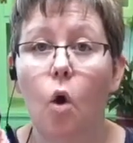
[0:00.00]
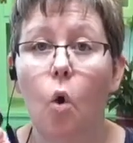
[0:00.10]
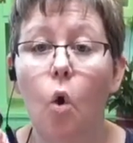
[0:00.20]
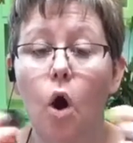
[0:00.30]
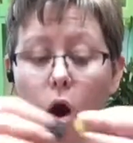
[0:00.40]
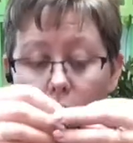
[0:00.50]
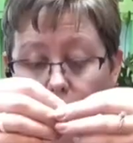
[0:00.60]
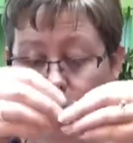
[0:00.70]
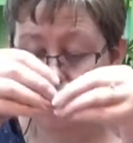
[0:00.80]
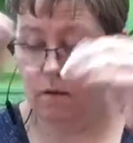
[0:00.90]

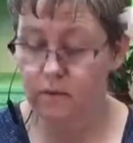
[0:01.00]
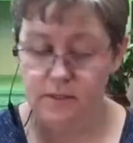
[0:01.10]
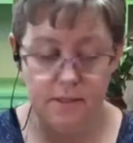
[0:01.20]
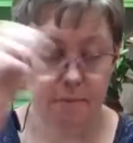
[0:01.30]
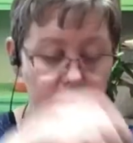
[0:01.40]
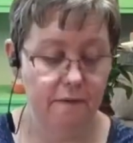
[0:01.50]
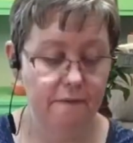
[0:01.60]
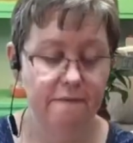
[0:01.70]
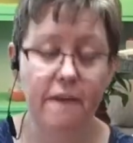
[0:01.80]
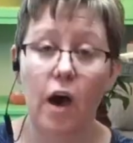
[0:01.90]
or some
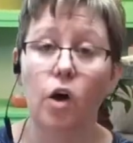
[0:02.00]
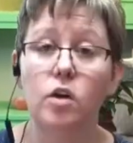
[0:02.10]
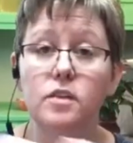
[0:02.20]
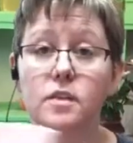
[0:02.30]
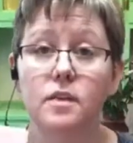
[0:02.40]
felt.